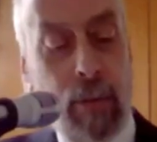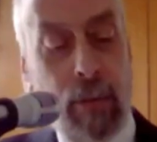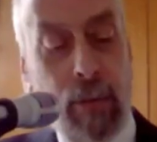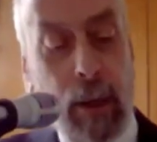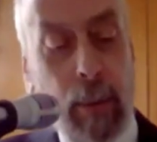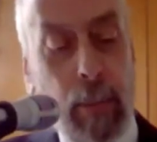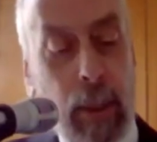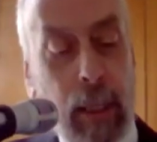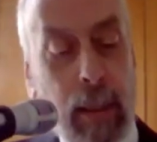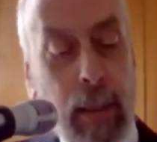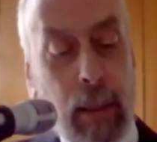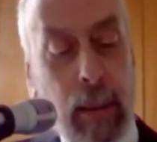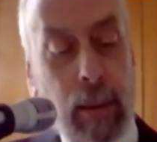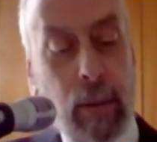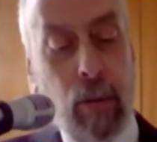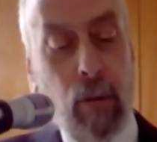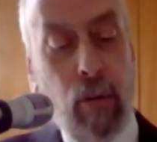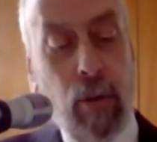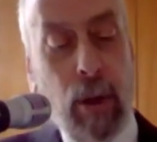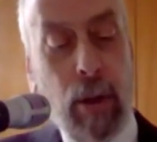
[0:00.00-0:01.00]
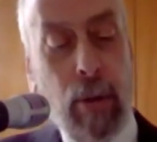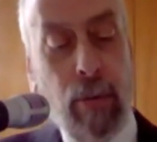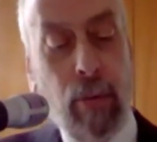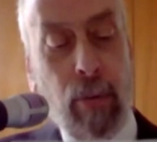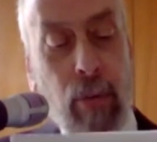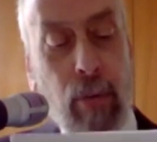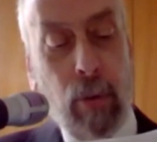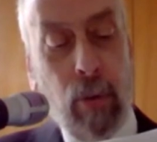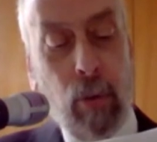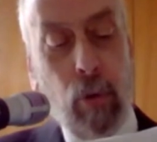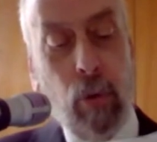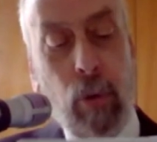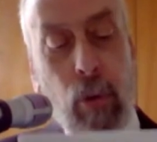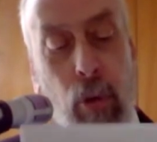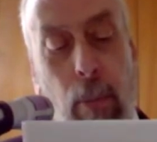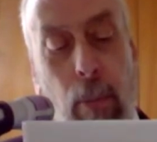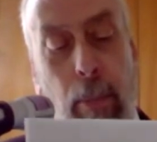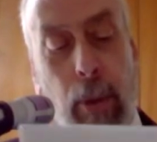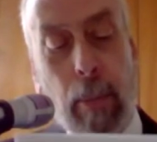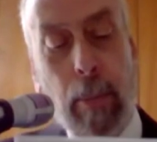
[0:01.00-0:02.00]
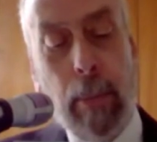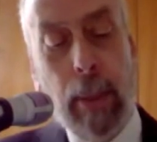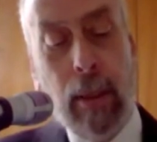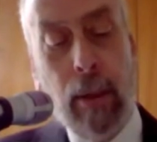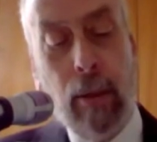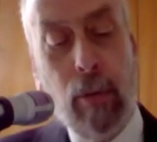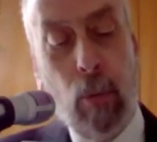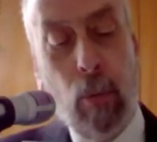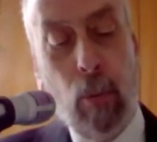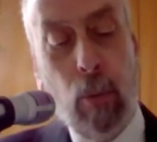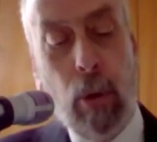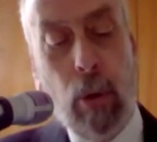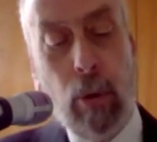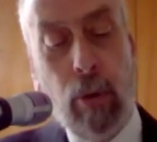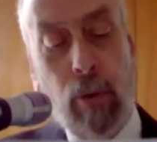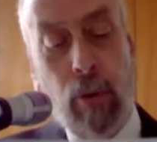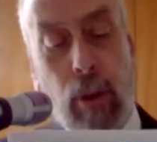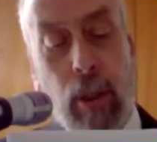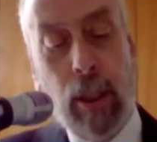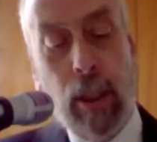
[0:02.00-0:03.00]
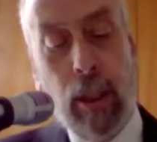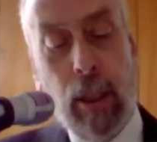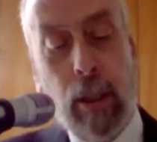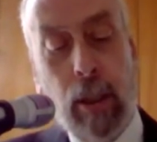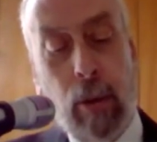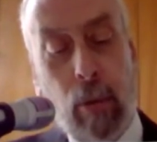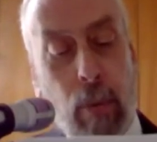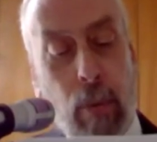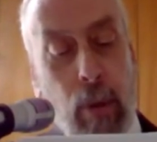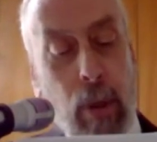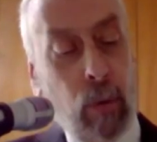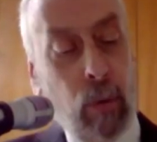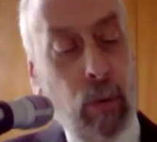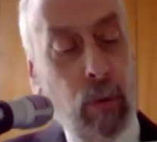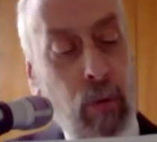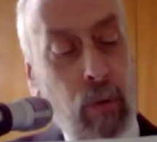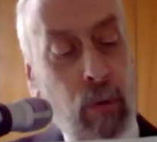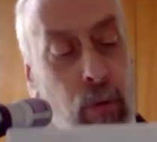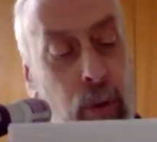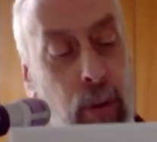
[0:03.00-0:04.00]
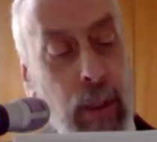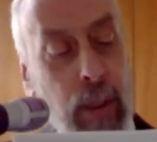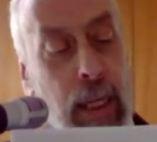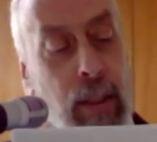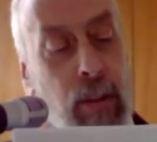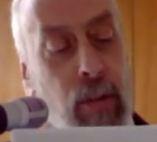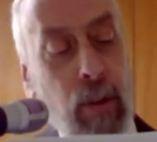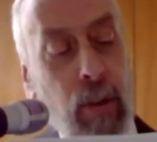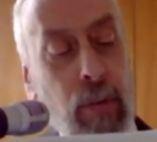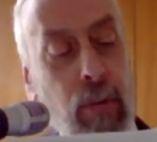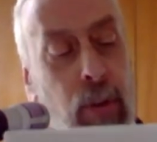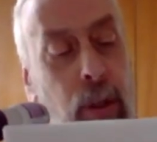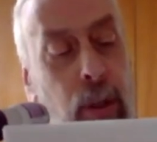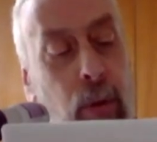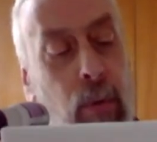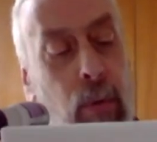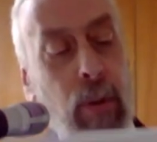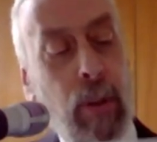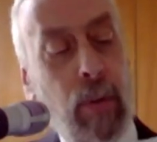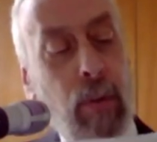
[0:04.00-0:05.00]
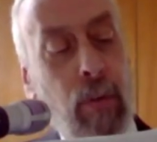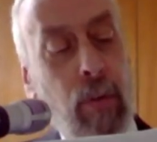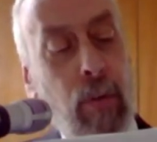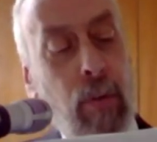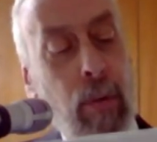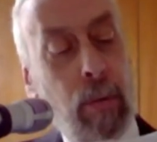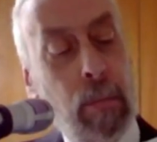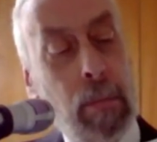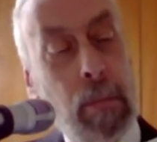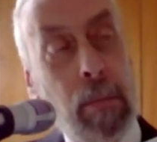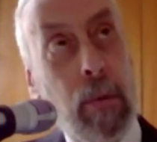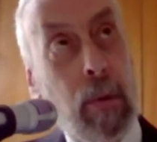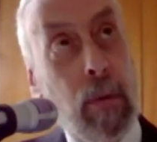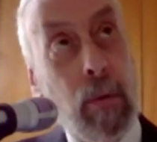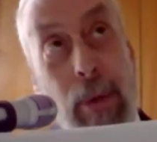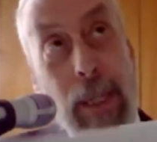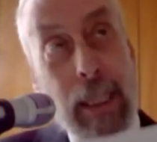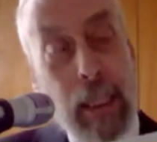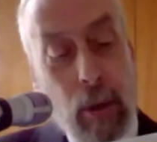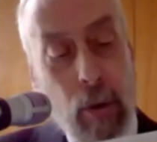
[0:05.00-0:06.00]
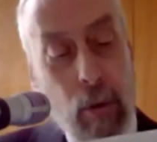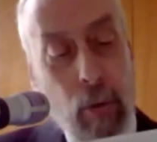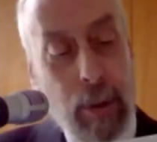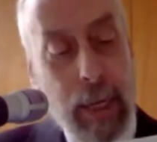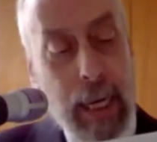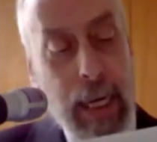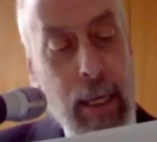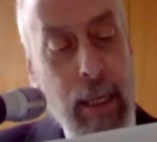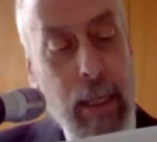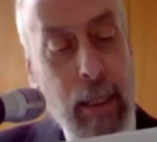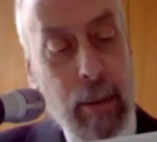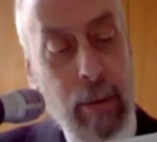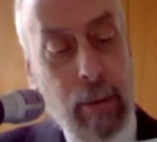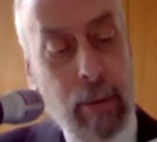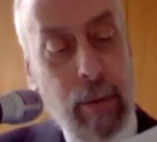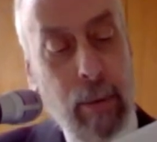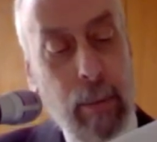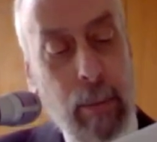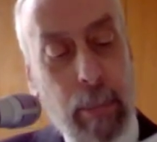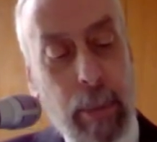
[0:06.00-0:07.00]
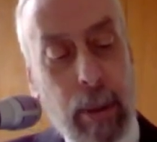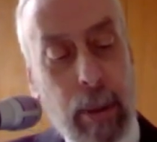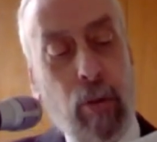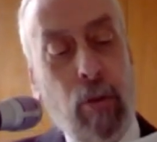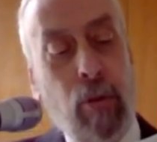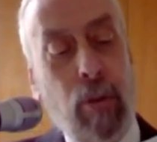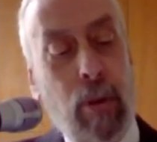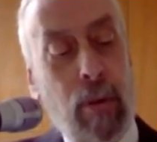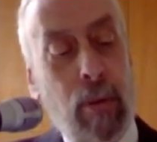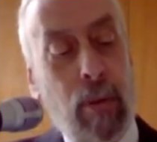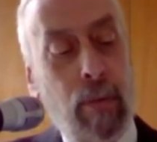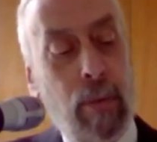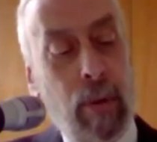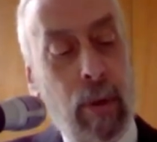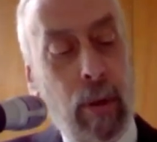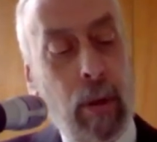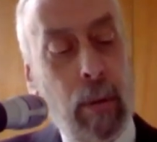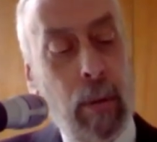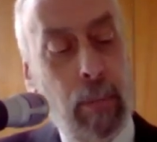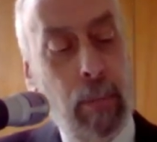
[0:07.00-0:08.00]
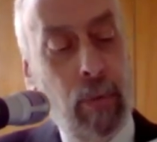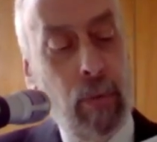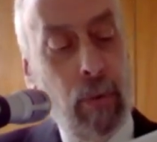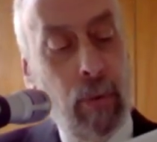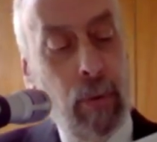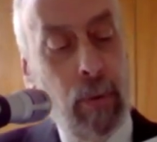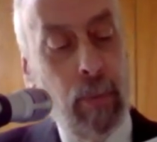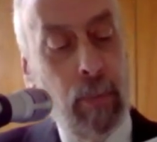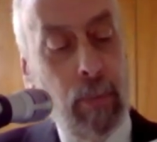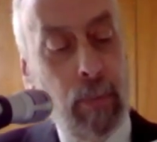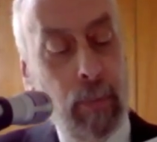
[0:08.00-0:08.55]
family just to complement what he wrote 8 years ago in these rather rare Persian verbs.